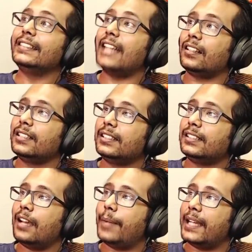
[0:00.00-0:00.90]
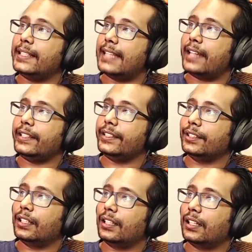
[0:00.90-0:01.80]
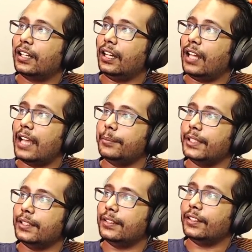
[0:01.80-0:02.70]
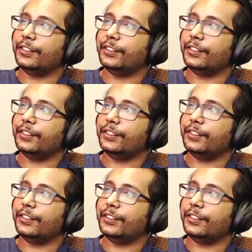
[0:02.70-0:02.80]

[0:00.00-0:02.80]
Title designed by Daniel Kleinman,